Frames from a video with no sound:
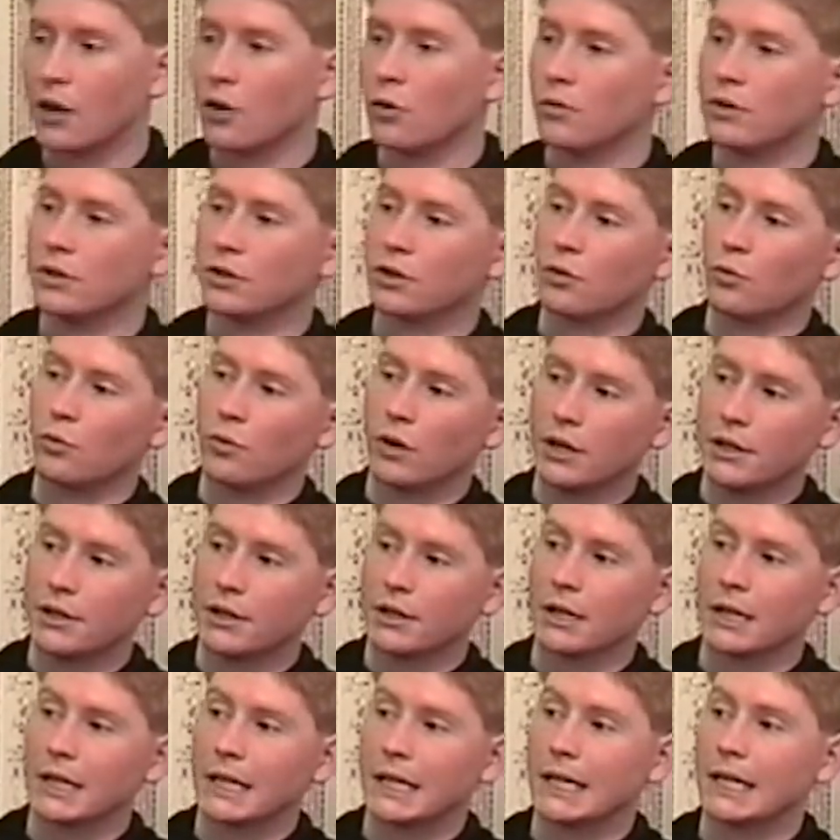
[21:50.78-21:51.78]
it was
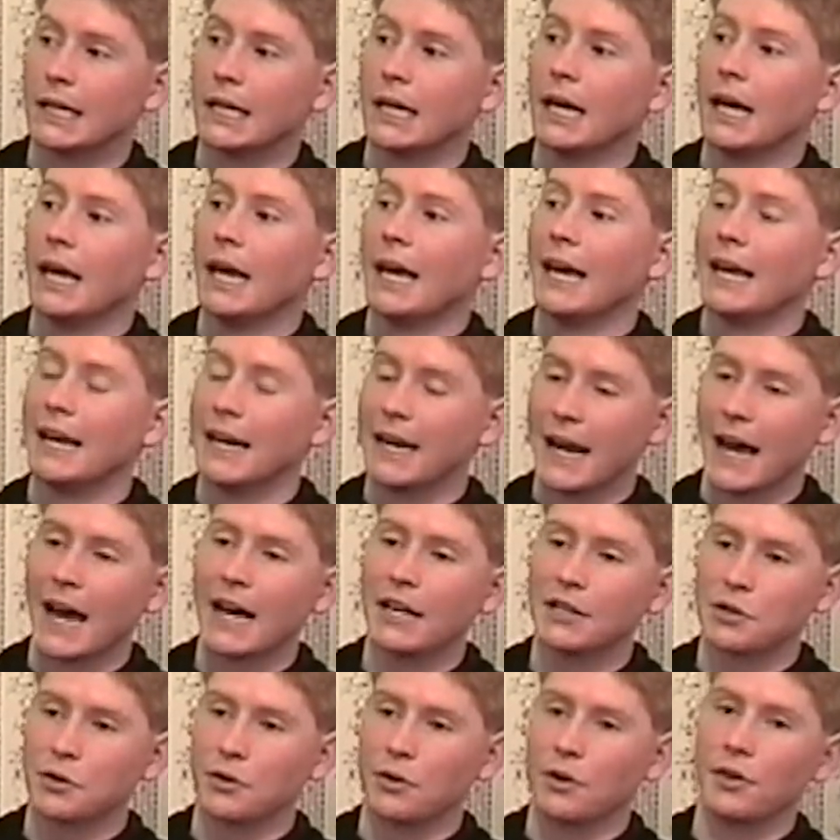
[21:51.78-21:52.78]
originally in
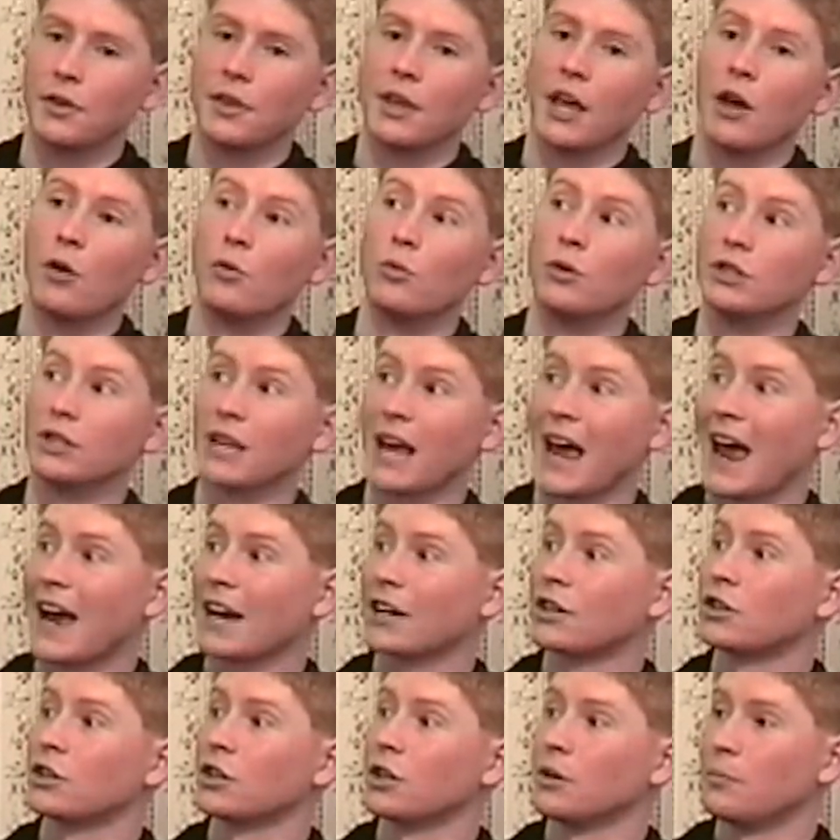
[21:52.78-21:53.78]
Nazareth and was
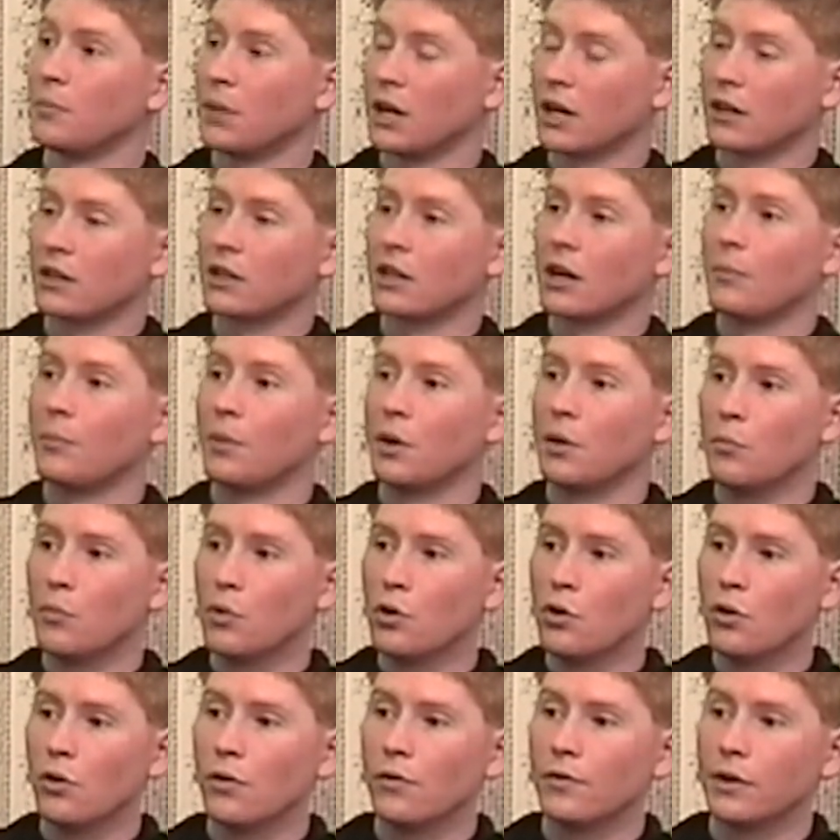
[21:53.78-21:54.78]
actually picked up and
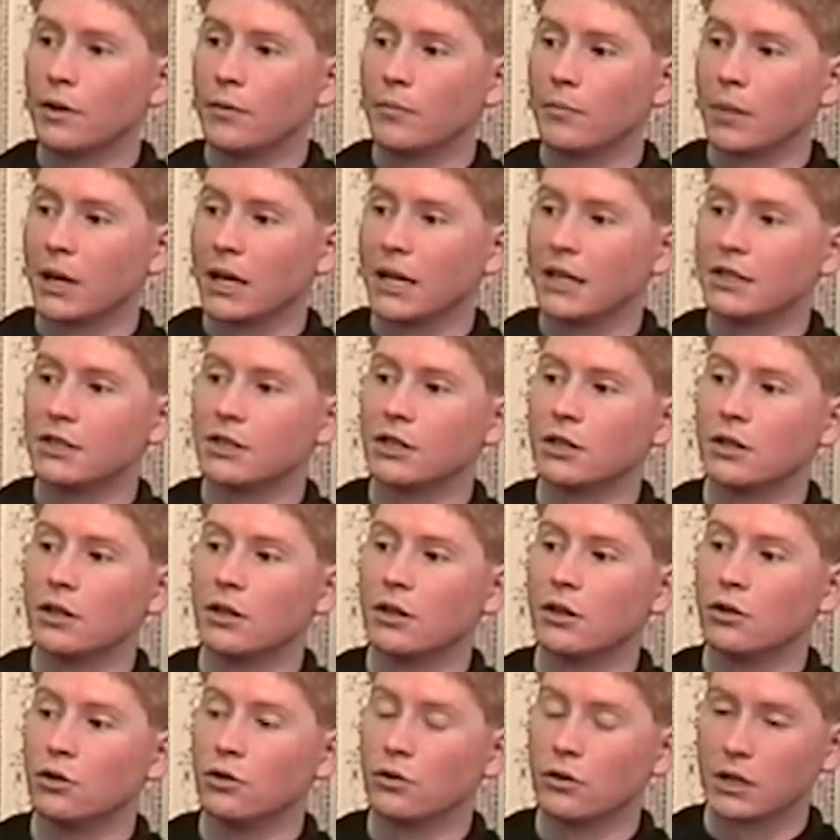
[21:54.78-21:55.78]
moved and placed
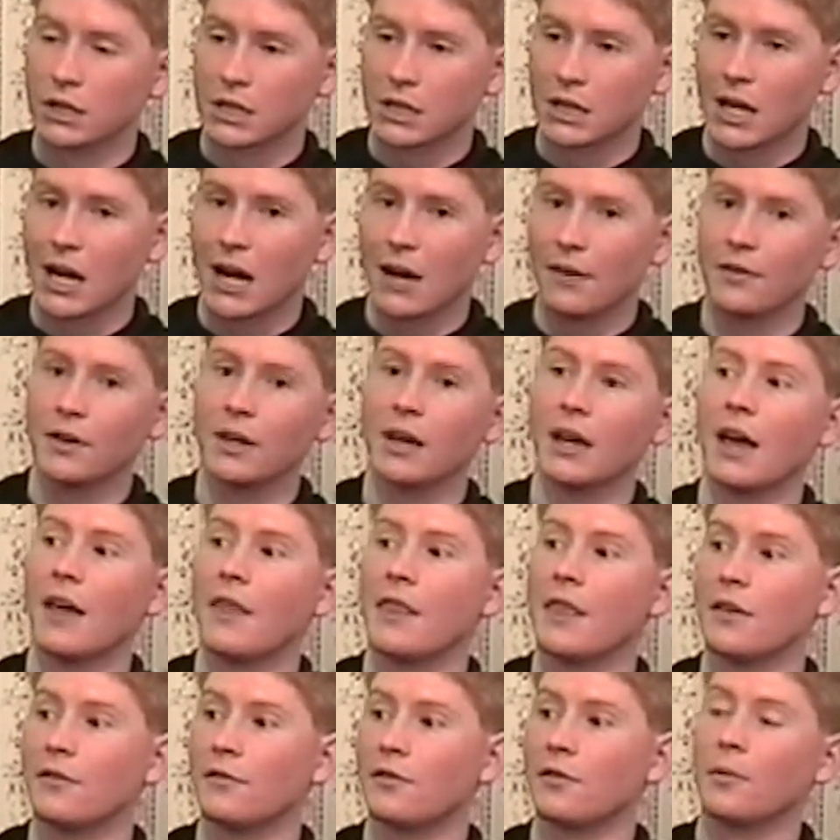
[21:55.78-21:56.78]
in Yugoslavia,
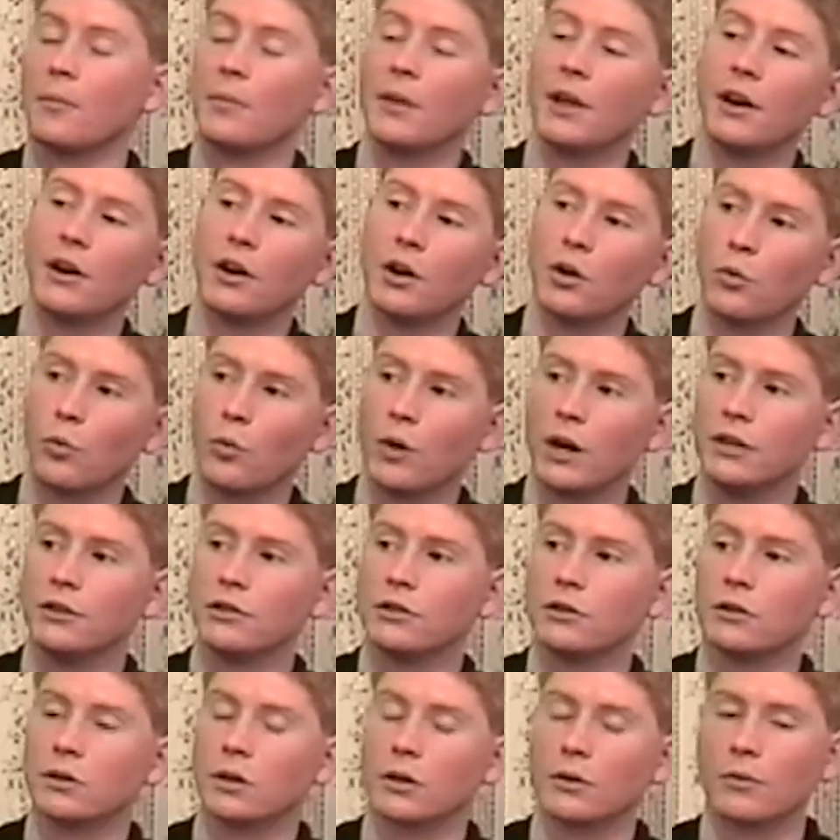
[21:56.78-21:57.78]
and then from there it
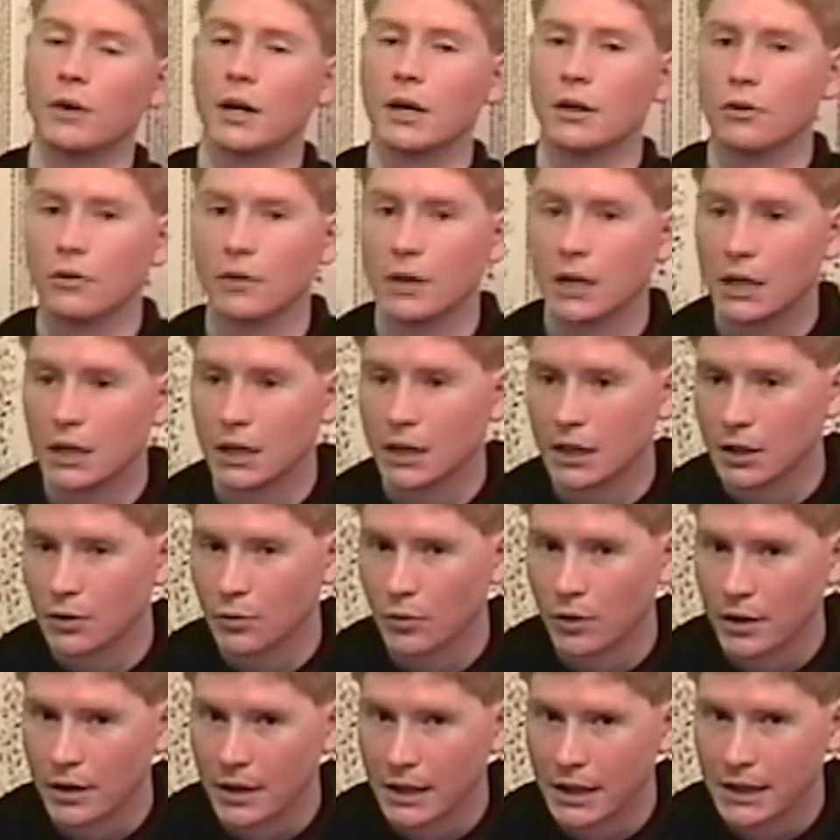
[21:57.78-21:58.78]
went to Loretto, Italy,
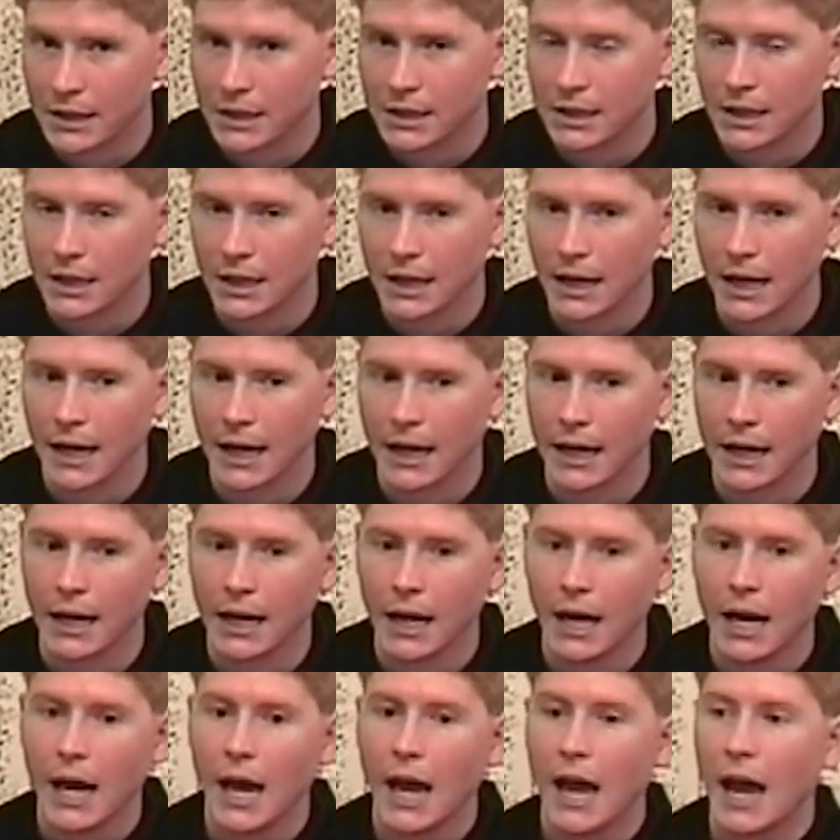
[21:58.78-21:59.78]
where it is today.
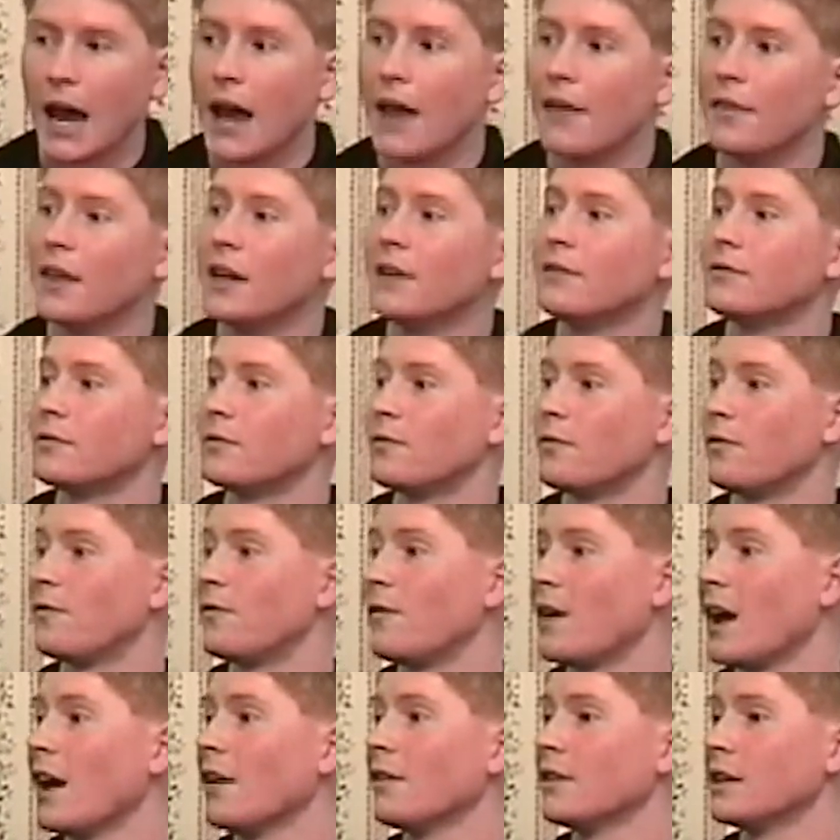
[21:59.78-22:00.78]
And they've
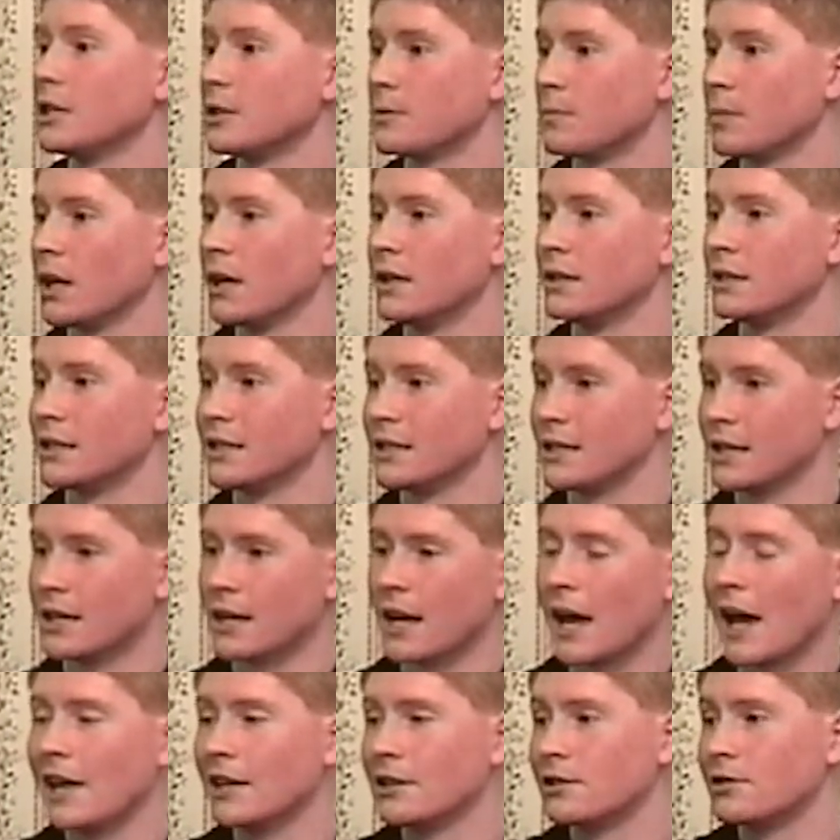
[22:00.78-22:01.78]
found these places in
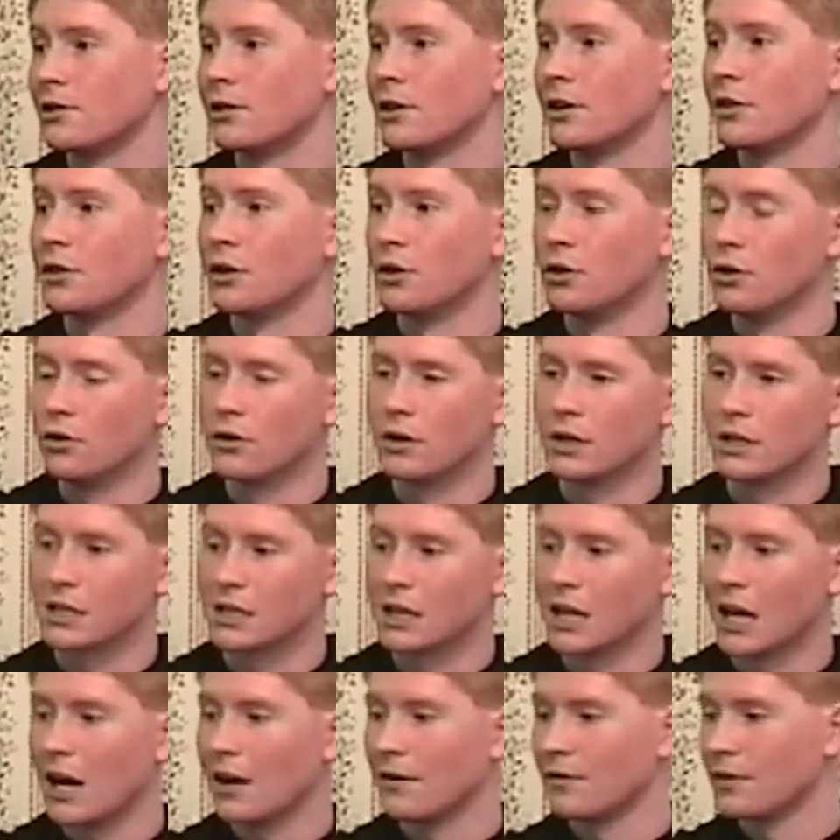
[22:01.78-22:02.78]
Nazareth and
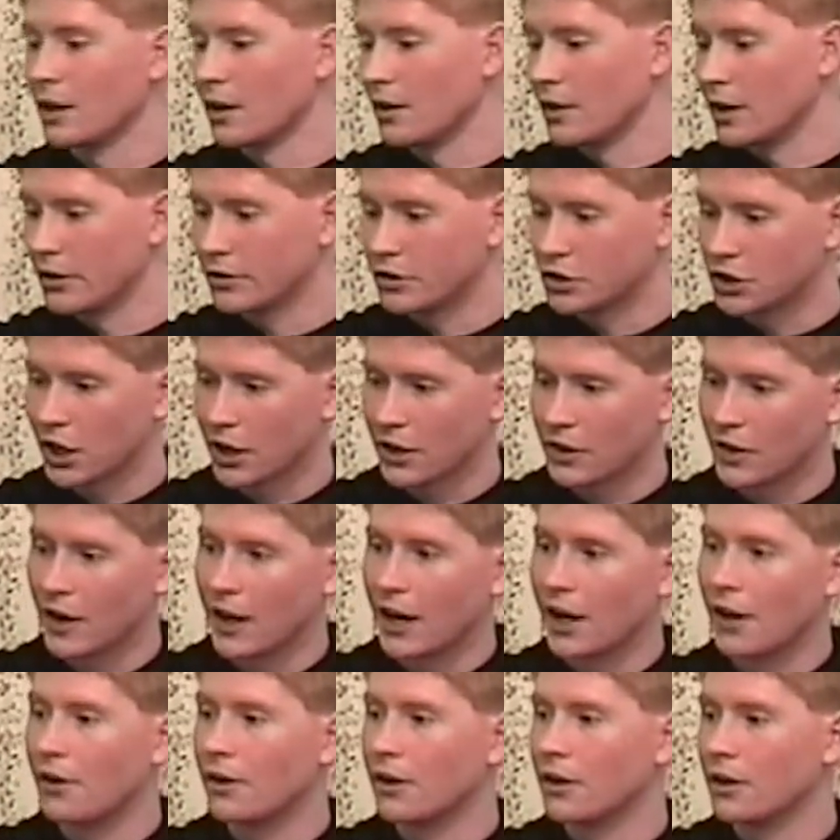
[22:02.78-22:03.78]
Yugoslavia, and they checked the
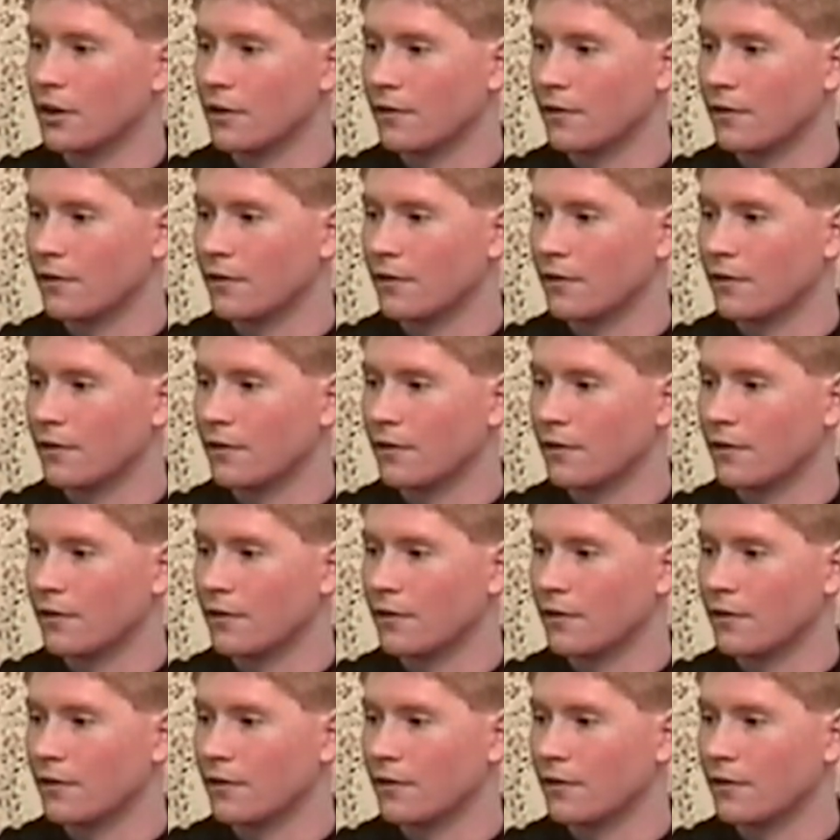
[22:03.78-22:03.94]
area of the